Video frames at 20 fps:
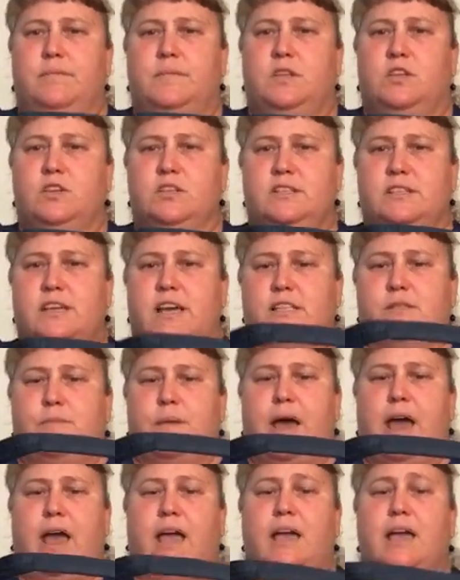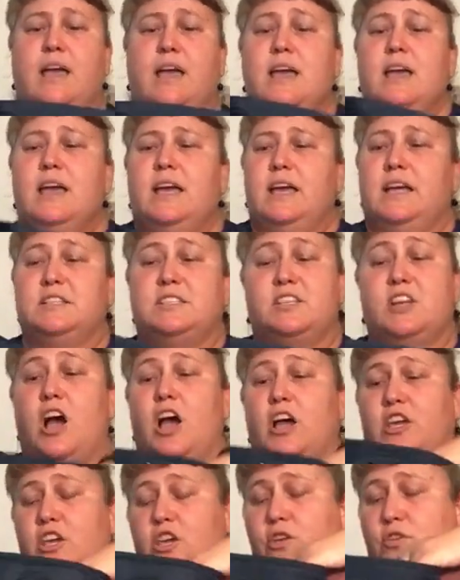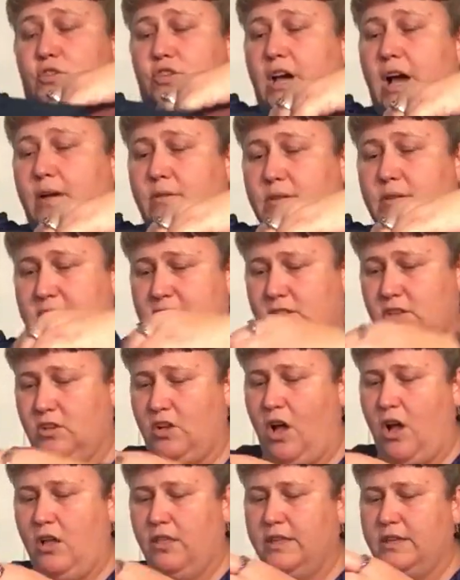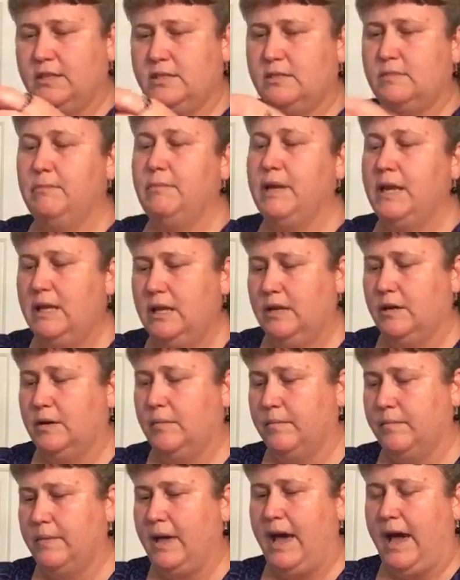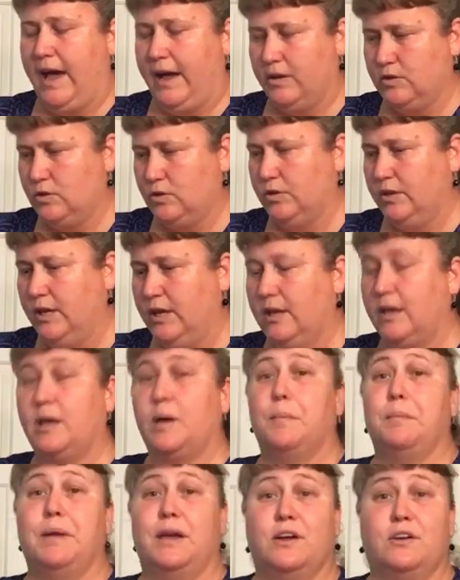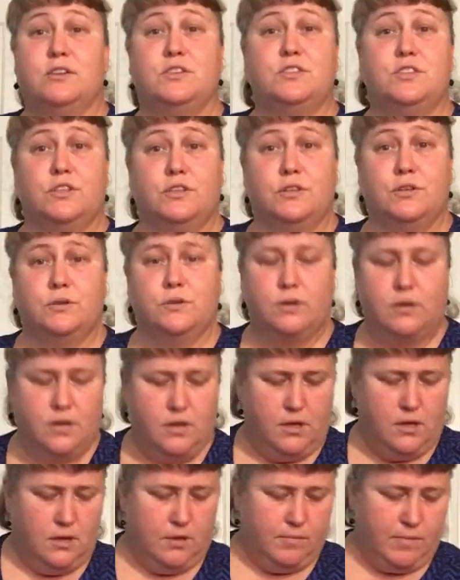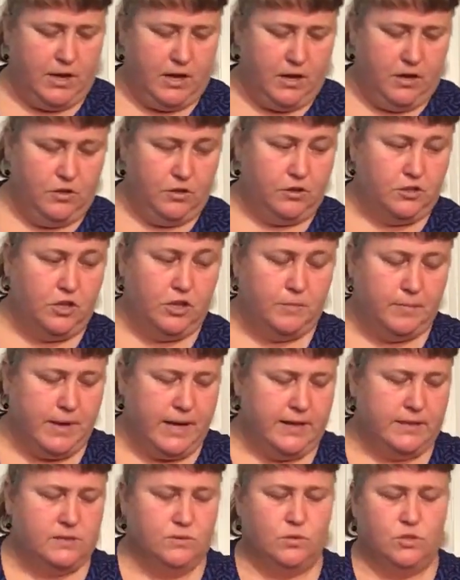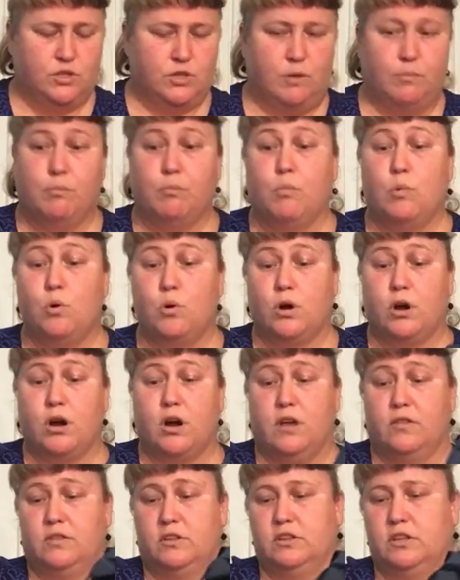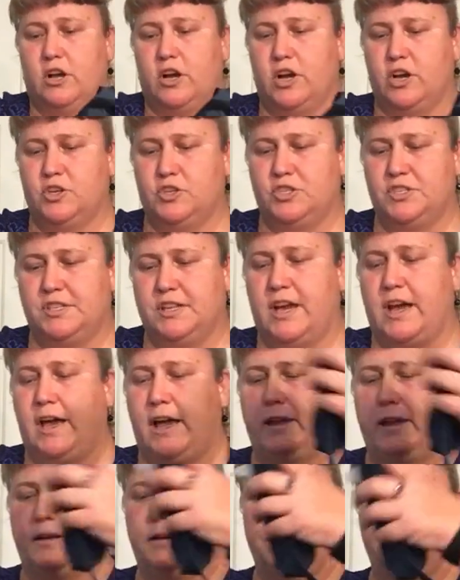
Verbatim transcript: good size bag. It's not huge. I would still call this medium actually compared to my other lug bags which are more on the large side,